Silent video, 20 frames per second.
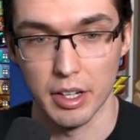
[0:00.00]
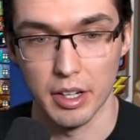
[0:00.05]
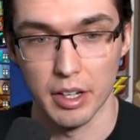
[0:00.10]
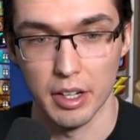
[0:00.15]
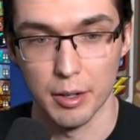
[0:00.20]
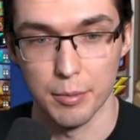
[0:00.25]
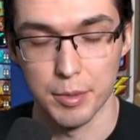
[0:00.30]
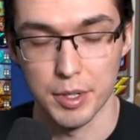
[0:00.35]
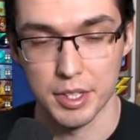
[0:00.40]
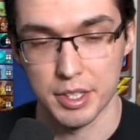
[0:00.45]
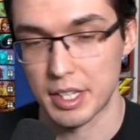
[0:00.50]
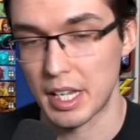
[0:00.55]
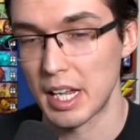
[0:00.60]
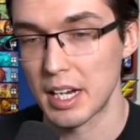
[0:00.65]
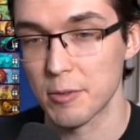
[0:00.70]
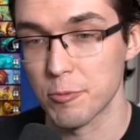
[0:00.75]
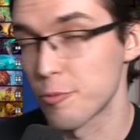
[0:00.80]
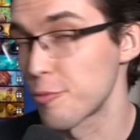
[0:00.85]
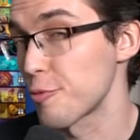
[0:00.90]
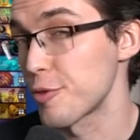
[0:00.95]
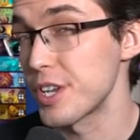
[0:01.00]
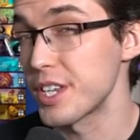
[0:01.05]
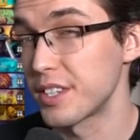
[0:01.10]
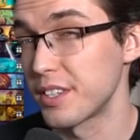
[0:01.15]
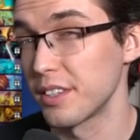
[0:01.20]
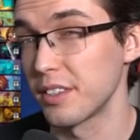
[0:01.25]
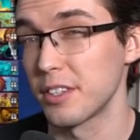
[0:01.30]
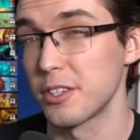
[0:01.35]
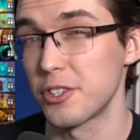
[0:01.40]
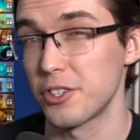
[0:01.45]
and it's kind of
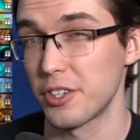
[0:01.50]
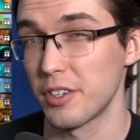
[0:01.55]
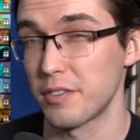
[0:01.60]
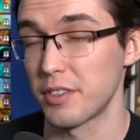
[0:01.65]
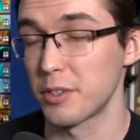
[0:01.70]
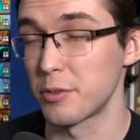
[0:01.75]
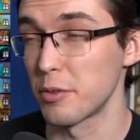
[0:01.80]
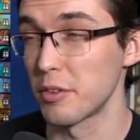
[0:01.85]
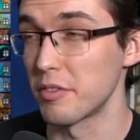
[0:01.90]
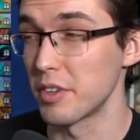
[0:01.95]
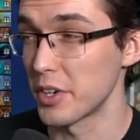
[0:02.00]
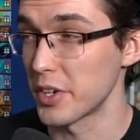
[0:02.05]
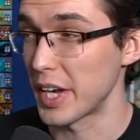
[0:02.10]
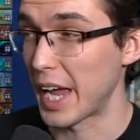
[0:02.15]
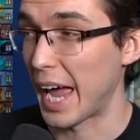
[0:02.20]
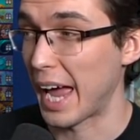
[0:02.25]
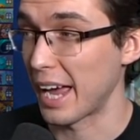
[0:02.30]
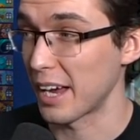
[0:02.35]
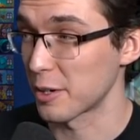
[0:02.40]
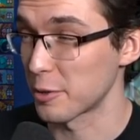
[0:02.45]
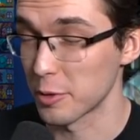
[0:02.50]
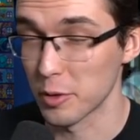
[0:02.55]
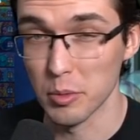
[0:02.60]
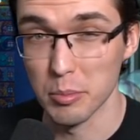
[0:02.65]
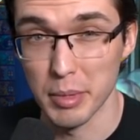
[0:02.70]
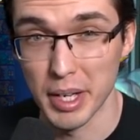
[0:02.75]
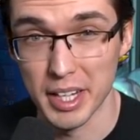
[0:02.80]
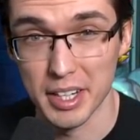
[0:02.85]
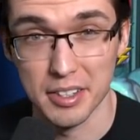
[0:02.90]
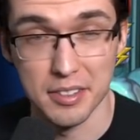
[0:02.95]
recently shifted to a very aggro
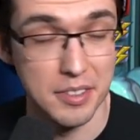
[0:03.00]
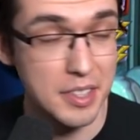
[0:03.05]
meta.